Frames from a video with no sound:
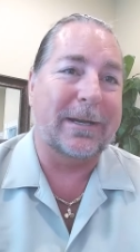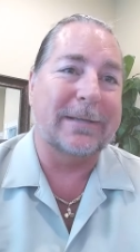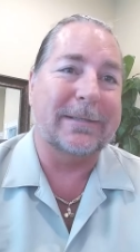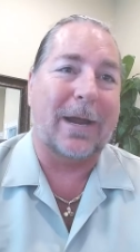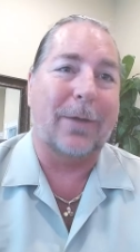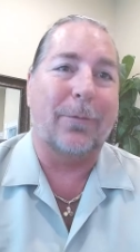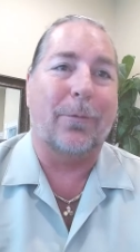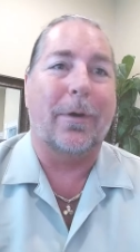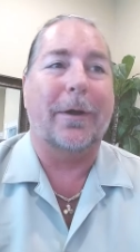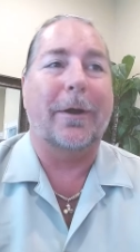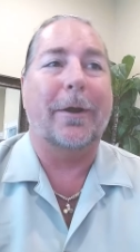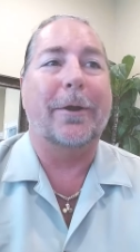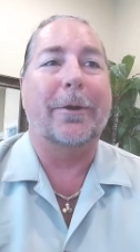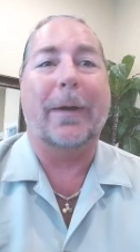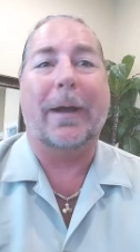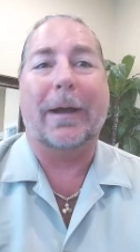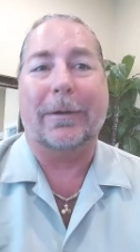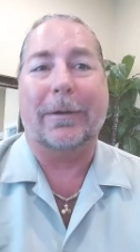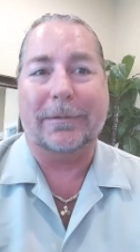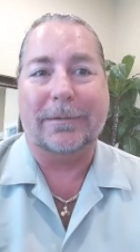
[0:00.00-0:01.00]
is, I want a new
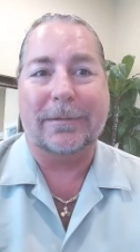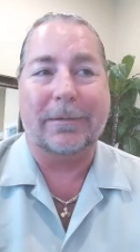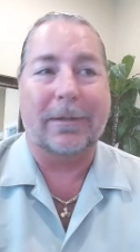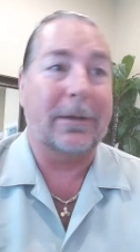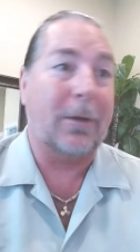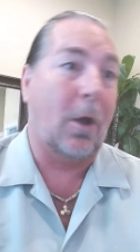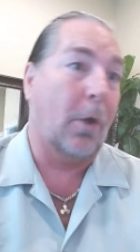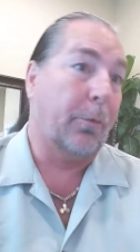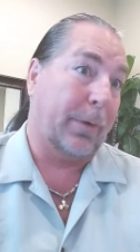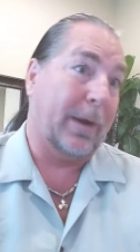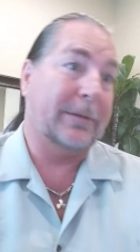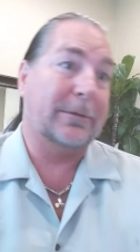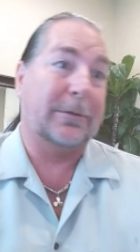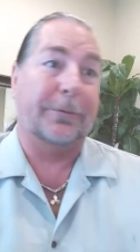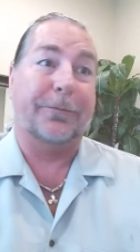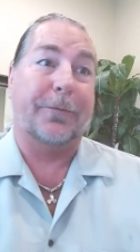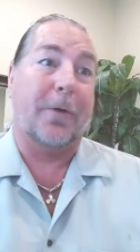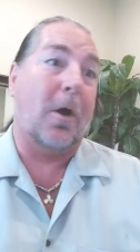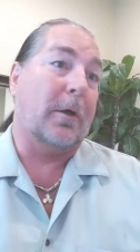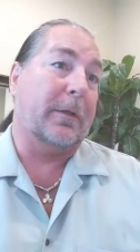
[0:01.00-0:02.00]
house. Oh, rates
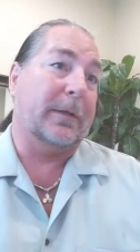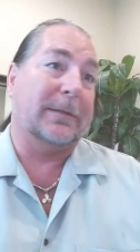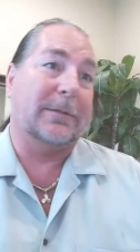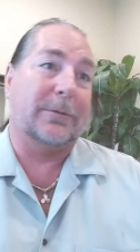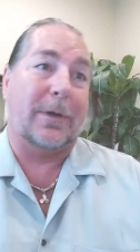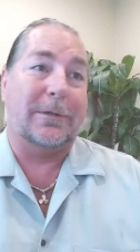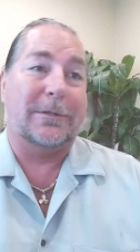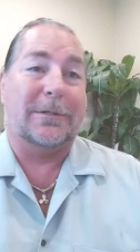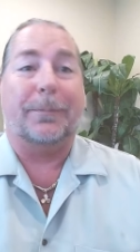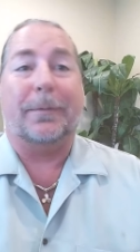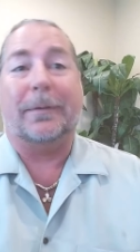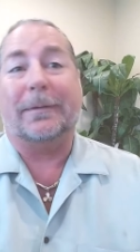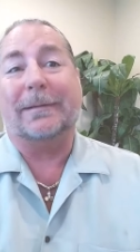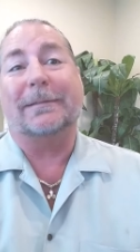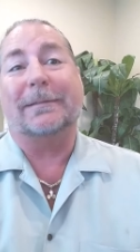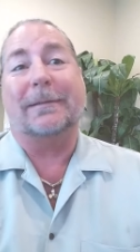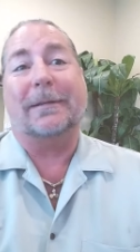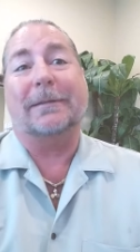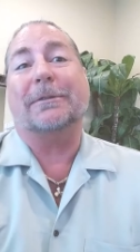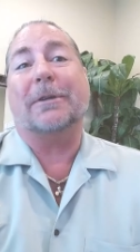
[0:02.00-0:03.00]
are falling, so I should.
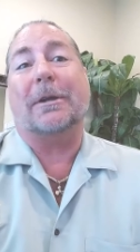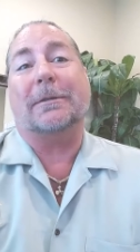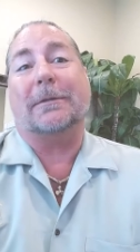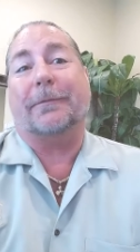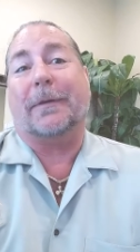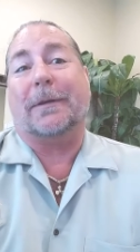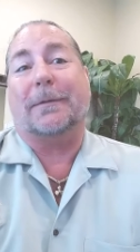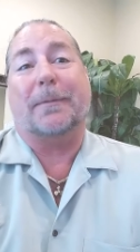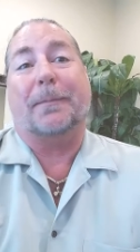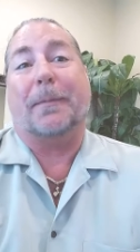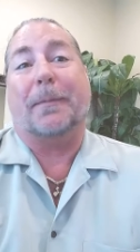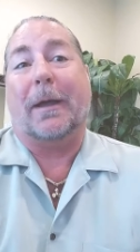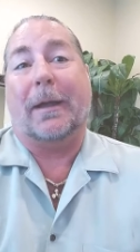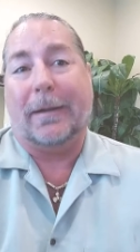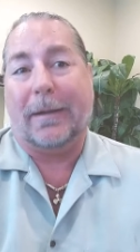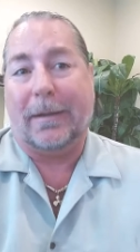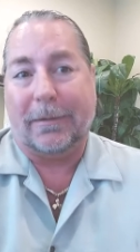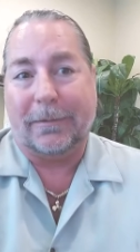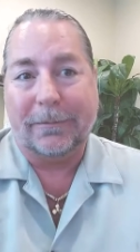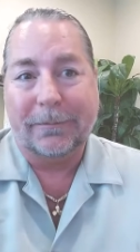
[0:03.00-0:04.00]
This just justifies me
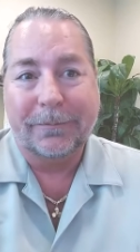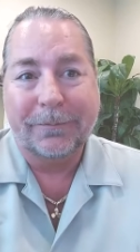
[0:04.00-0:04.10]
buying now.